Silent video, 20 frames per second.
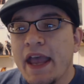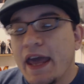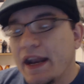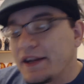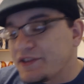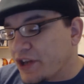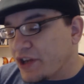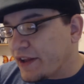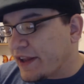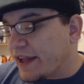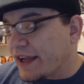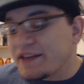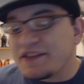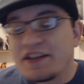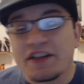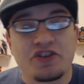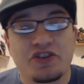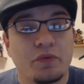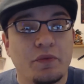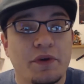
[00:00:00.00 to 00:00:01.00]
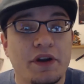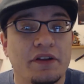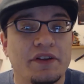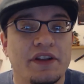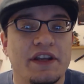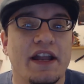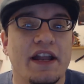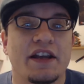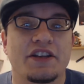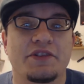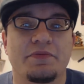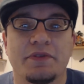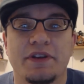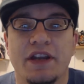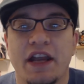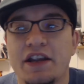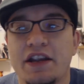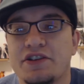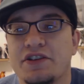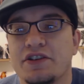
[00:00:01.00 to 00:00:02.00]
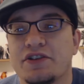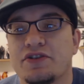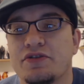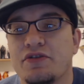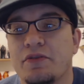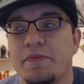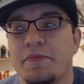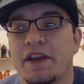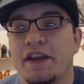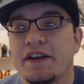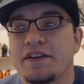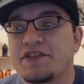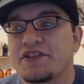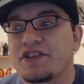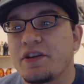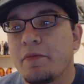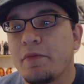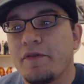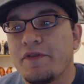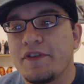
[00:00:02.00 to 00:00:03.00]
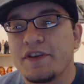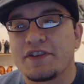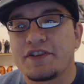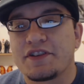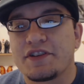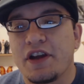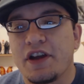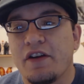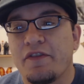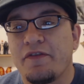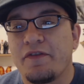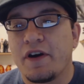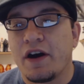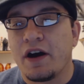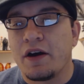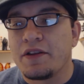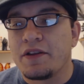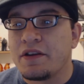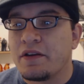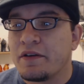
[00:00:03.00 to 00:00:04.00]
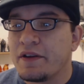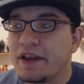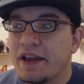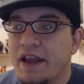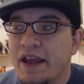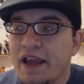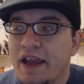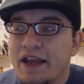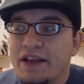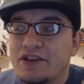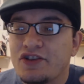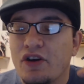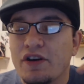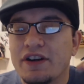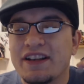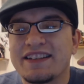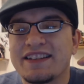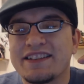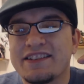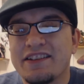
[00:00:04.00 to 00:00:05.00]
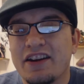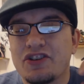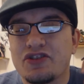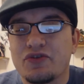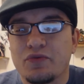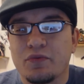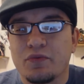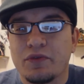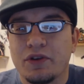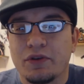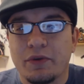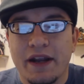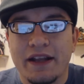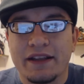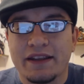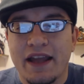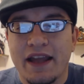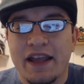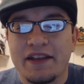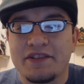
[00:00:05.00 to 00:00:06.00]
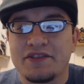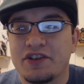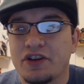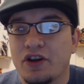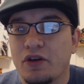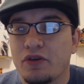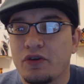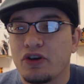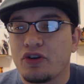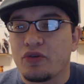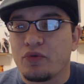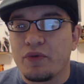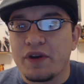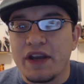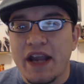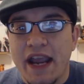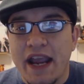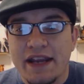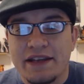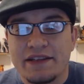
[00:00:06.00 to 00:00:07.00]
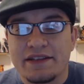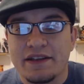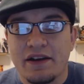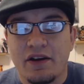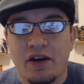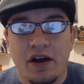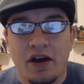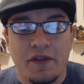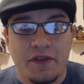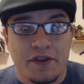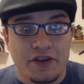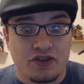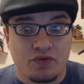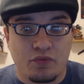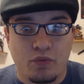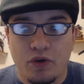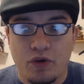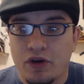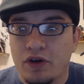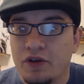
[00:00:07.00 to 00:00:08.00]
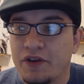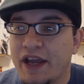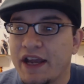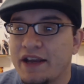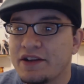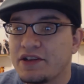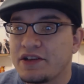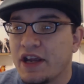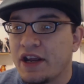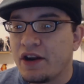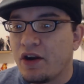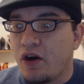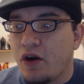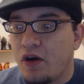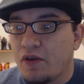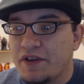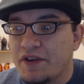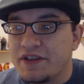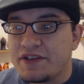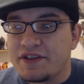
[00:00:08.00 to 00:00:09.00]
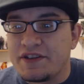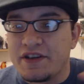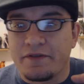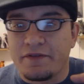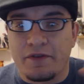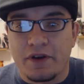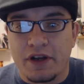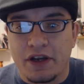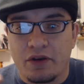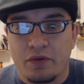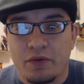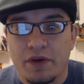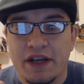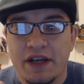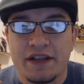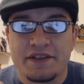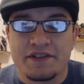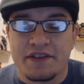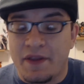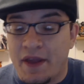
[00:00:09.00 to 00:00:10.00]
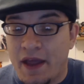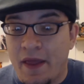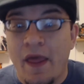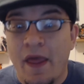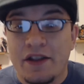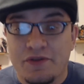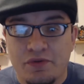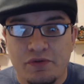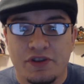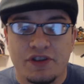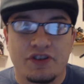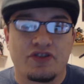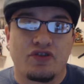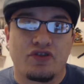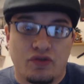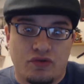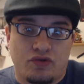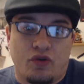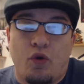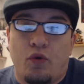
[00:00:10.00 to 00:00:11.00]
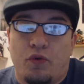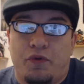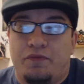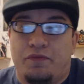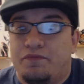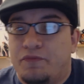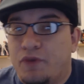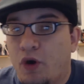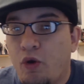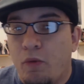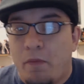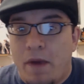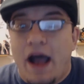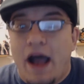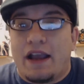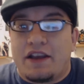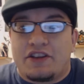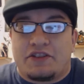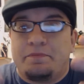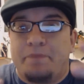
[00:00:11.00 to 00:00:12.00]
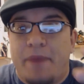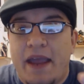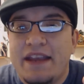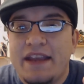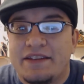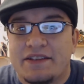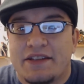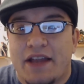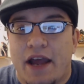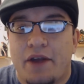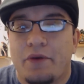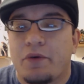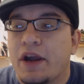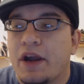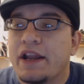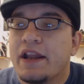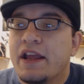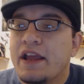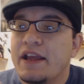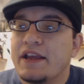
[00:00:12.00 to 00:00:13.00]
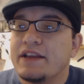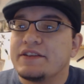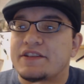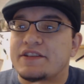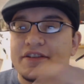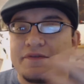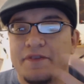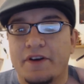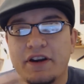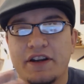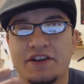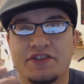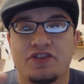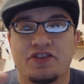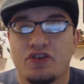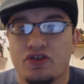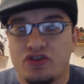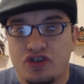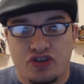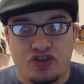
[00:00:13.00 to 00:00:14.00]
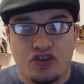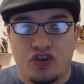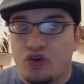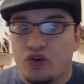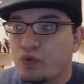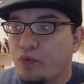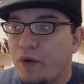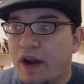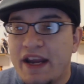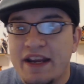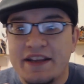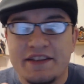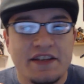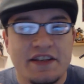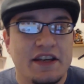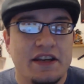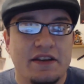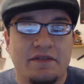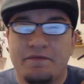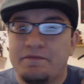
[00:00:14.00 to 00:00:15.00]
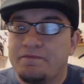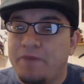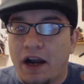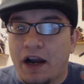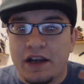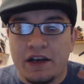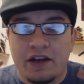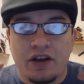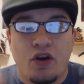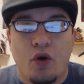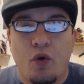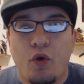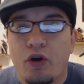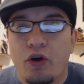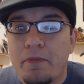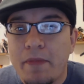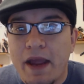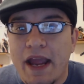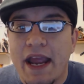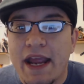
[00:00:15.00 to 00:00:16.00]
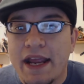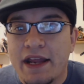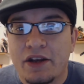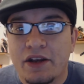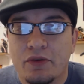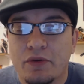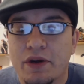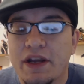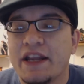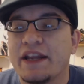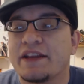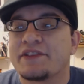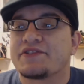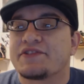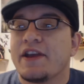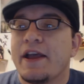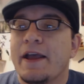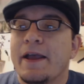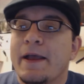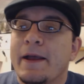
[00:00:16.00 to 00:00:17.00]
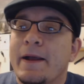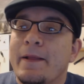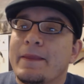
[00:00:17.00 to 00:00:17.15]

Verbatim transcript: And it's like I said, it's a real neat explanation to it because some of this stuff, uh, you know, it's going to such great lengths to go and create uh, this world and and all these different ingredients, and that, that's what this whole whole manga's based on, right? Is these various just crazy fucking gourmet ingredients.